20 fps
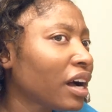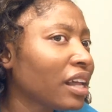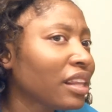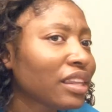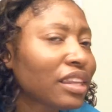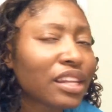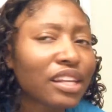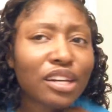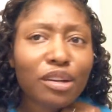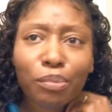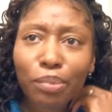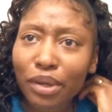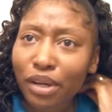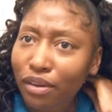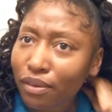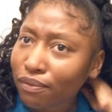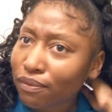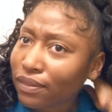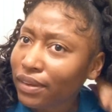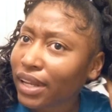a little bit
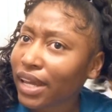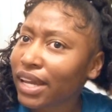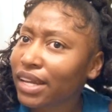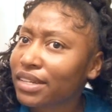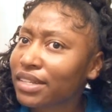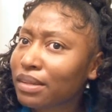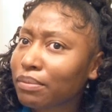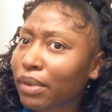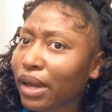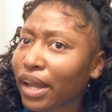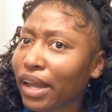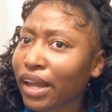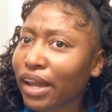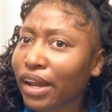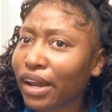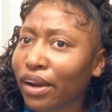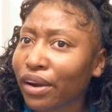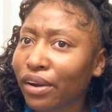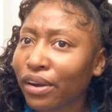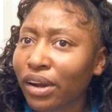of flakes in my
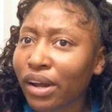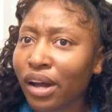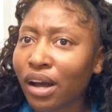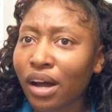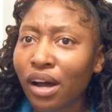hair,